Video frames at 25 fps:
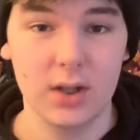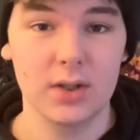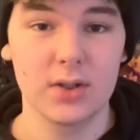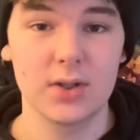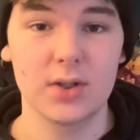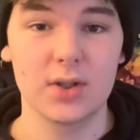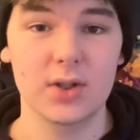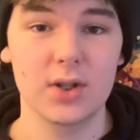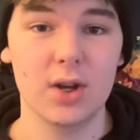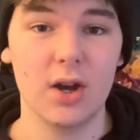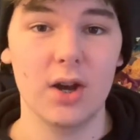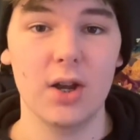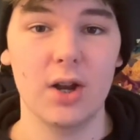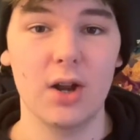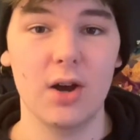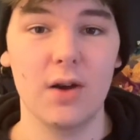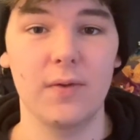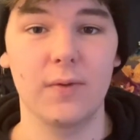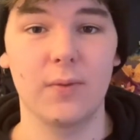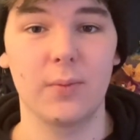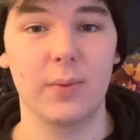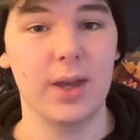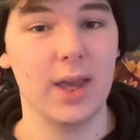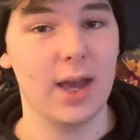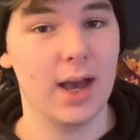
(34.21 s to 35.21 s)
Starting
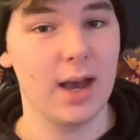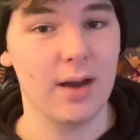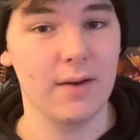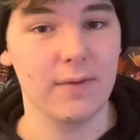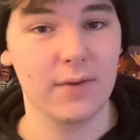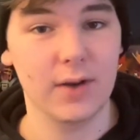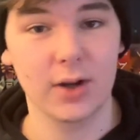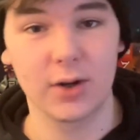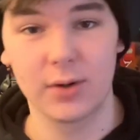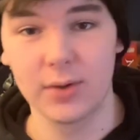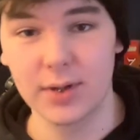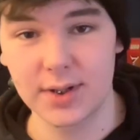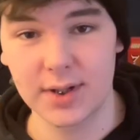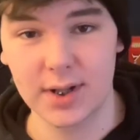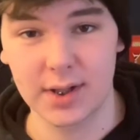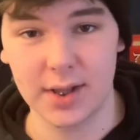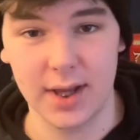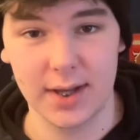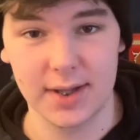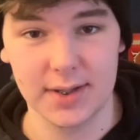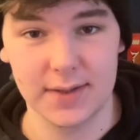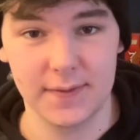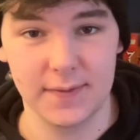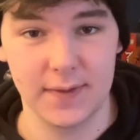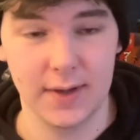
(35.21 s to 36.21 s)
off, we have a
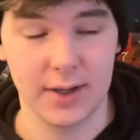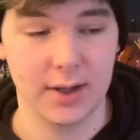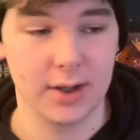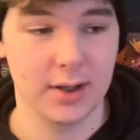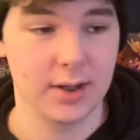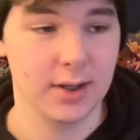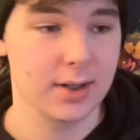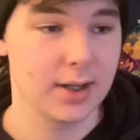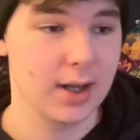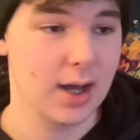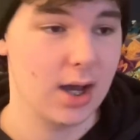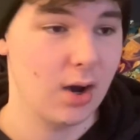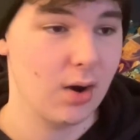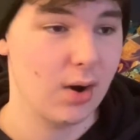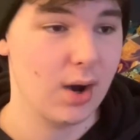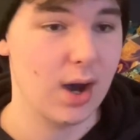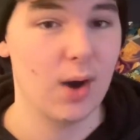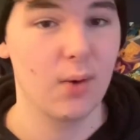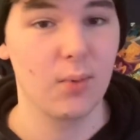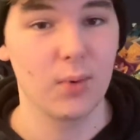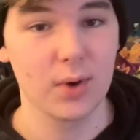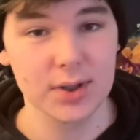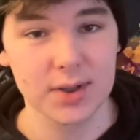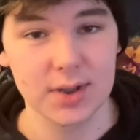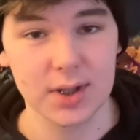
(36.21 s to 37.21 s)
crystallized figure. Now, I
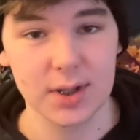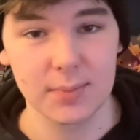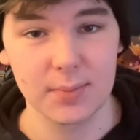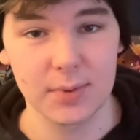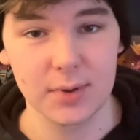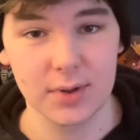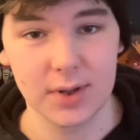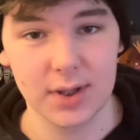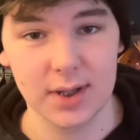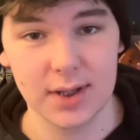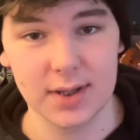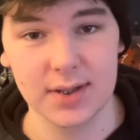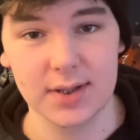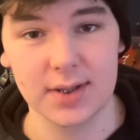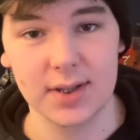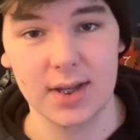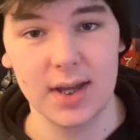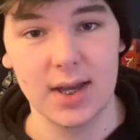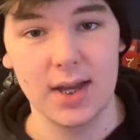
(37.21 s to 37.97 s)
was going to put this